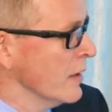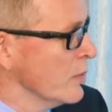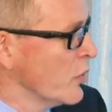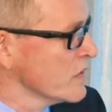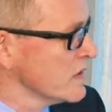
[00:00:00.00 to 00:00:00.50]

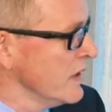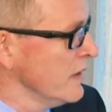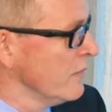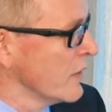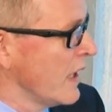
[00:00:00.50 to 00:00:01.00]

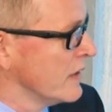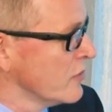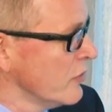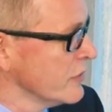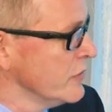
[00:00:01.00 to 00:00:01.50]
Mostly what I
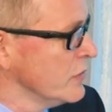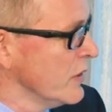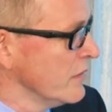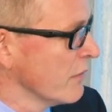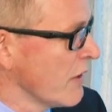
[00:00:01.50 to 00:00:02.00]
told you,
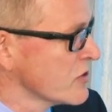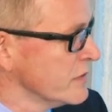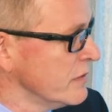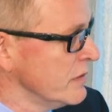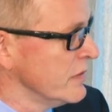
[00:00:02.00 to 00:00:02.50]
the
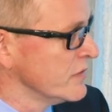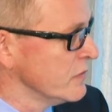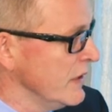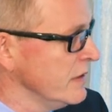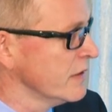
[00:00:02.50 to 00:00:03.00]
rationale is to
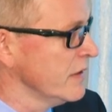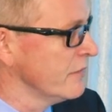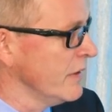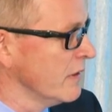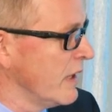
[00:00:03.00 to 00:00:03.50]
increase
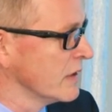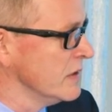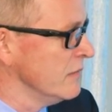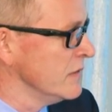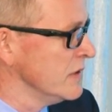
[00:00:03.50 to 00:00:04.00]
vagal
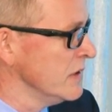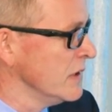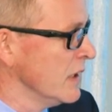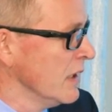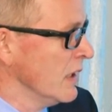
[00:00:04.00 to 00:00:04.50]
activity.
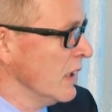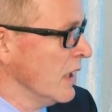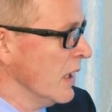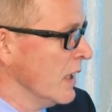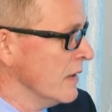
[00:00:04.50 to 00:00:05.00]

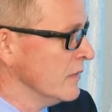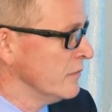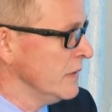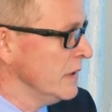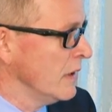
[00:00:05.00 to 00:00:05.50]
And
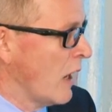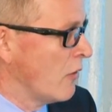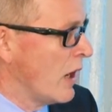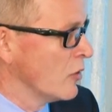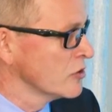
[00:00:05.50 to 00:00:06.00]

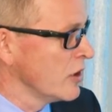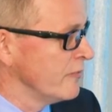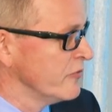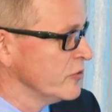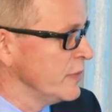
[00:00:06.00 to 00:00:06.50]
our
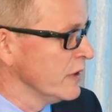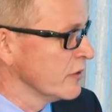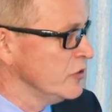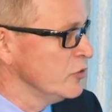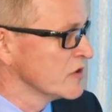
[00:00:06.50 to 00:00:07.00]
outcome would be
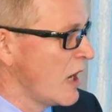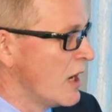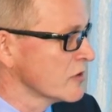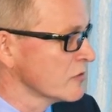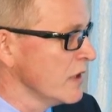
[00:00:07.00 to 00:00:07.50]
reduced
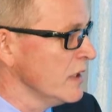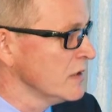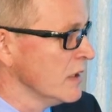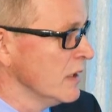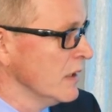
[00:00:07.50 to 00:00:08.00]
heart rate,